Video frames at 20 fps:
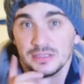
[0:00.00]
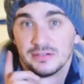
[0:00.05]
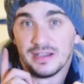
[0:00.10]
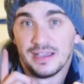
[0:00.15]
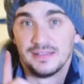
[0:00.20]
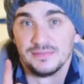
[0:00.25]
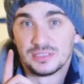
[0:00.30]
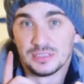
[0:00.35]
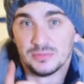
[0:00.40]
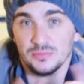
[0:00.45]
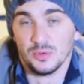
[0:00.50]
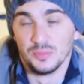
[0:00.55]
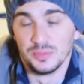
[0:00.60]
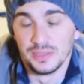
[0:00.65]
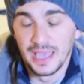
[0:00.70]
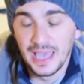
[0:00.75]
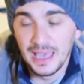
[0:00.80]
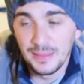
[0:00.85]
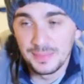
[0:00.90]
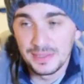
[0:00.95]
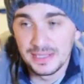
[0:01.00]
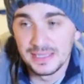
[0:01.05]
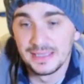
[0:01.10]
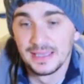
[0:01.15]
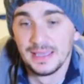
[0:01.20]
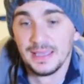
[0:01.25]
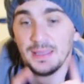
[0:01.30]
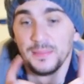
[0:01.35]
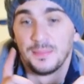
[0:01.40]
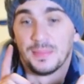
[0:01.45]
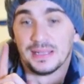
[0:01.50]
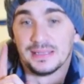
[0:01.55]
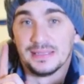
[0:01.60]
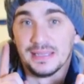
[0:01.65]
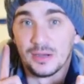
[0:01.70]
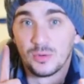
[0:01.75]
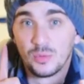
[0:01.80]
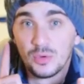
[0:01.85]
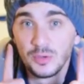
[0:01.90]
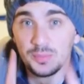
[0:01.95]
the live stream will be happening. But
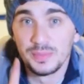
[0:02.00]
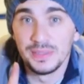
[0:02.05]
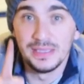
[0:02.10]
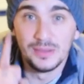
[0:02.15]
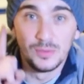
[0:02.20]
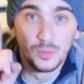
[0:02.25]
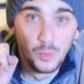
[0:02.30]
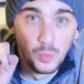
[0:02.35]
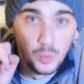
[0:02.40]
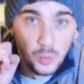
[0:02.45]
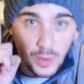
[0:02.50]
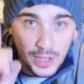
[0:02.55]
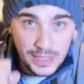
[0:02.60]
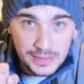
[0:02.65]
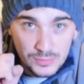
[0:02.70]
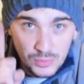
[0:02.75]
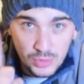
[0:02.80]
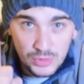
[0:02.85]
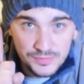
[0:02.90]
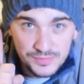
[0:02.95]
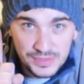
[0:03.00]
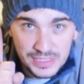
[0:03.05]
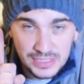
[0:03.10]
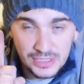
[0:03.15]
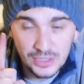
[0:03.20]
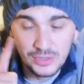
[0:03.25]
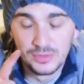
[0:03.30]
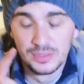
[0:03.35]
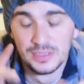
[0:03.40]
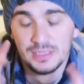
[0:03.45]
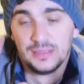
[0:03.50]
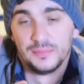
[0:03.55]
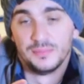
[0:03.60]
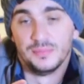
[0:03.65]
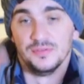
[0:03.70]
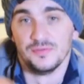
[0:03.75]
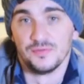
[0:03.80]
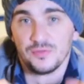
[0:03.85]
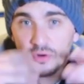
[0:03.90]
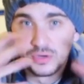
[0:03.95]
there will be one more video
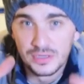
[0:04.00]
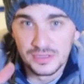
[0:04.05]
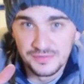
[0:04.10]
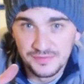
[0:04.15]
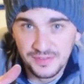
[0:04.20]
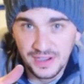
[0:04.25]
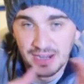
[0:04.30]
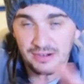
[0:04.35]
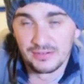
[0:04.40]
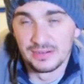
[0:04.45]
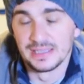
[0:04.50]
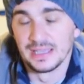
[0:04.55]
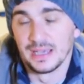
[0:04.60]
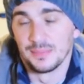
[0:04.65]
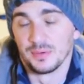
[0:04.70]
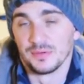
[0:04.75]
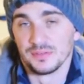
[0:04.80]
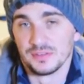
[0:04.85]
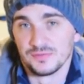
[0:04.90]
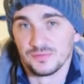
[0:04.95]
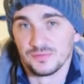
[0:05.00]
before the firing up of the